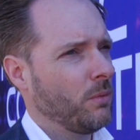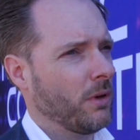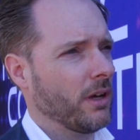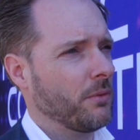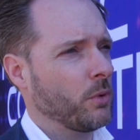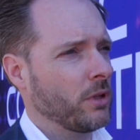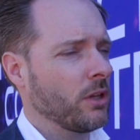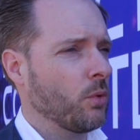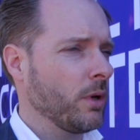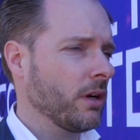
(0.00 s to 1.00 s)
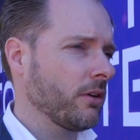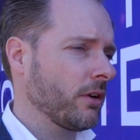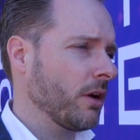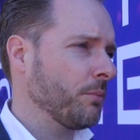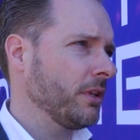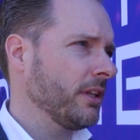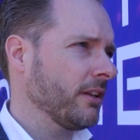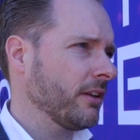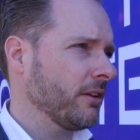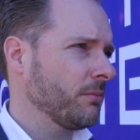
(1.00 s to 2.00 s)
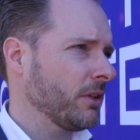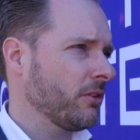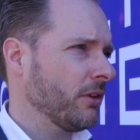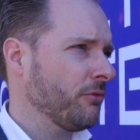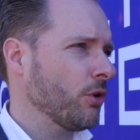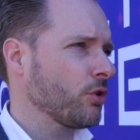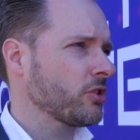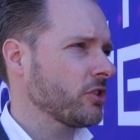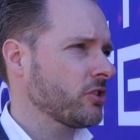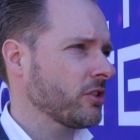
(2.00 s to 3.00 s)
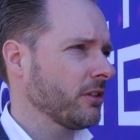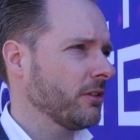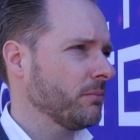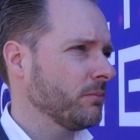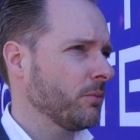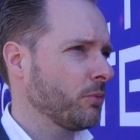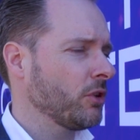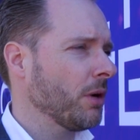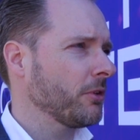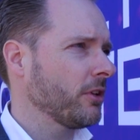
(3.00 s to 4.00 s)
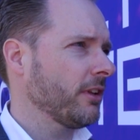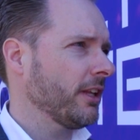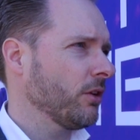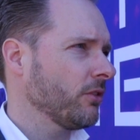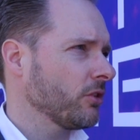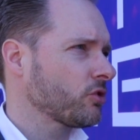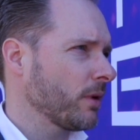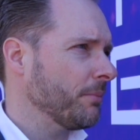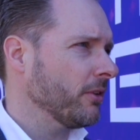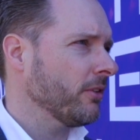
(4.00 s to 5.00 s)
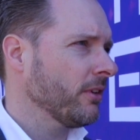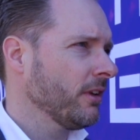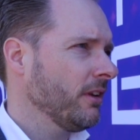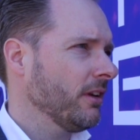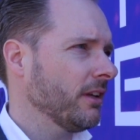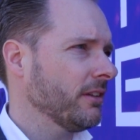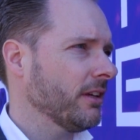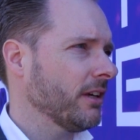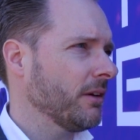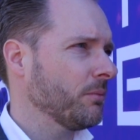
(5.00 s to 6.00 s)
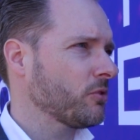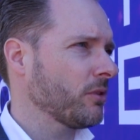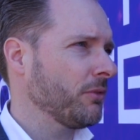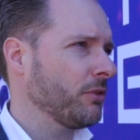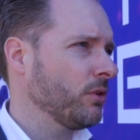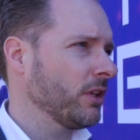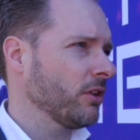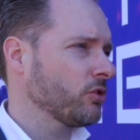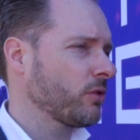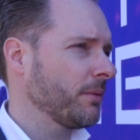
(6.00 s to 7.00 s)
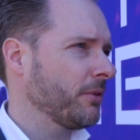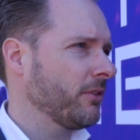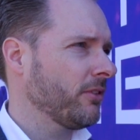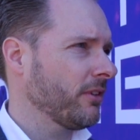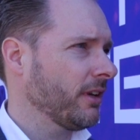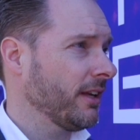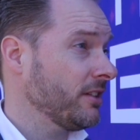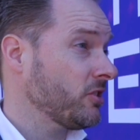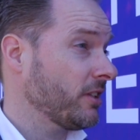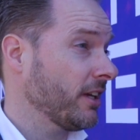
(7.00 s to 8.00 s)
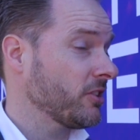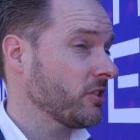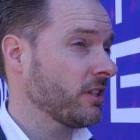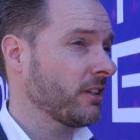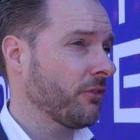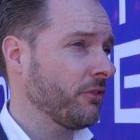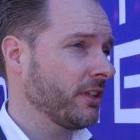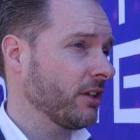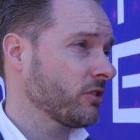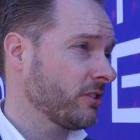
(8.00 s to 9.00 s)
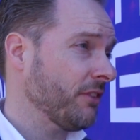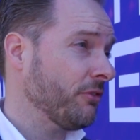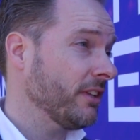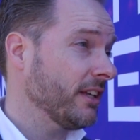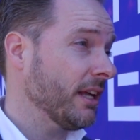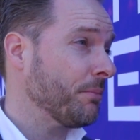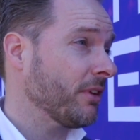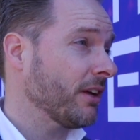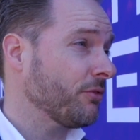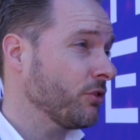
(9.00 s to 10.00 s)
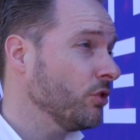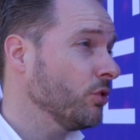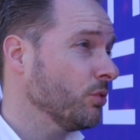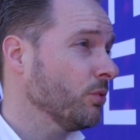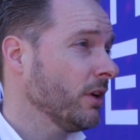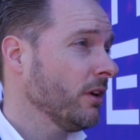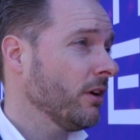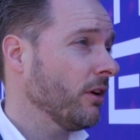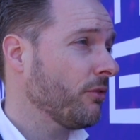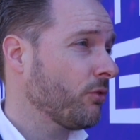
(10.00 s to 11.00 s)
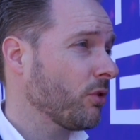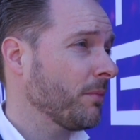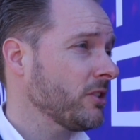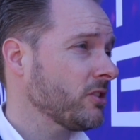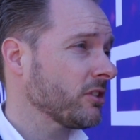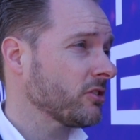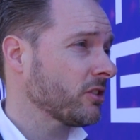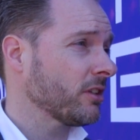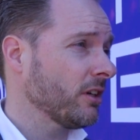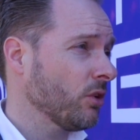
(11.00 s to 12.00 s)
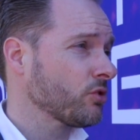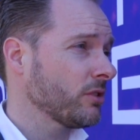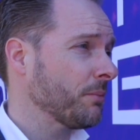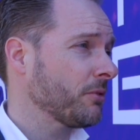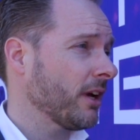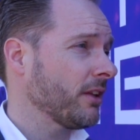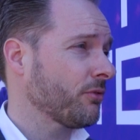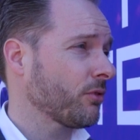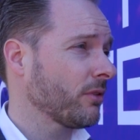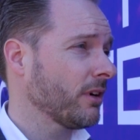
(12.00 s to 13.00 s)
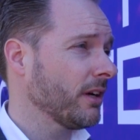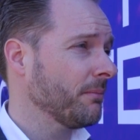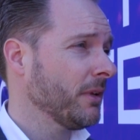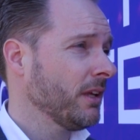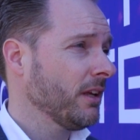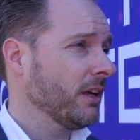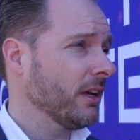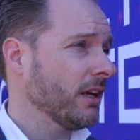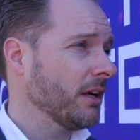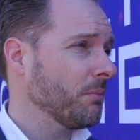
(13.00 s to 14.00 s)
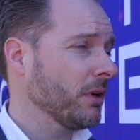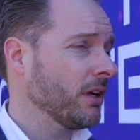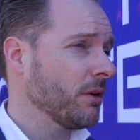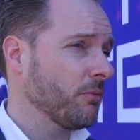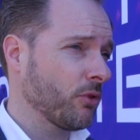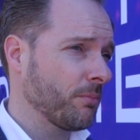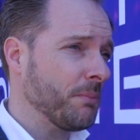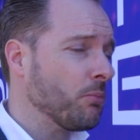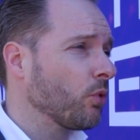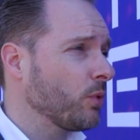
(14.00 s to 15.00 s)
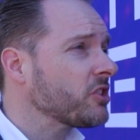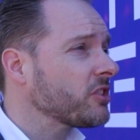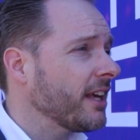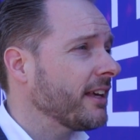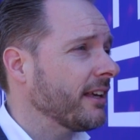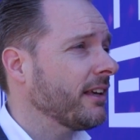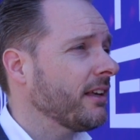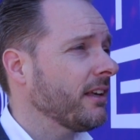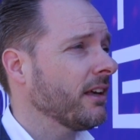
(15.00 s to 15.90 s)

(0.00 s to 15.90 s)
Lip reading: Well, we are a company that focuses predominantly on non-scripted. And so if you look at non-scripted at this stage, that I think there's definitely an appetite for new formats. There's also an appetite for a bit more risk-taking.